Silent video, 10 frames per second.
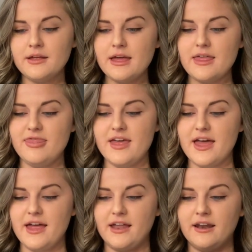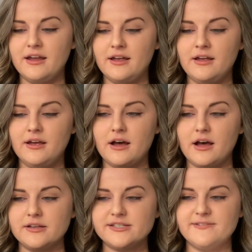And then
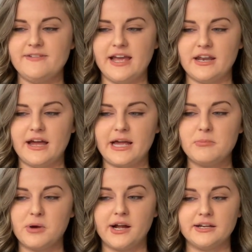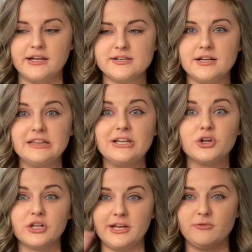uh, Savannah, I got pregnant
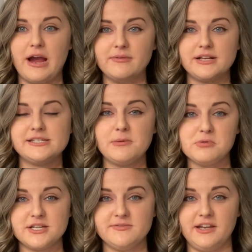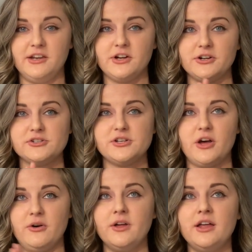literally right when I stopped breastfeeding her.
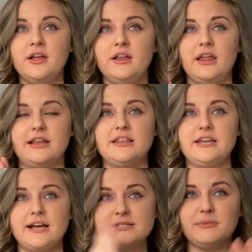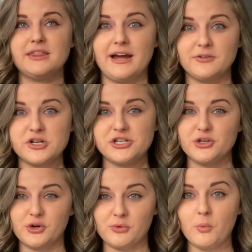So like the next month after she
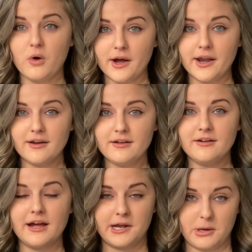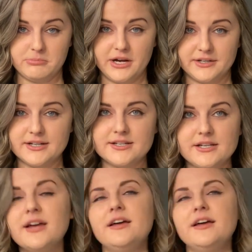turned one, I got pregnant.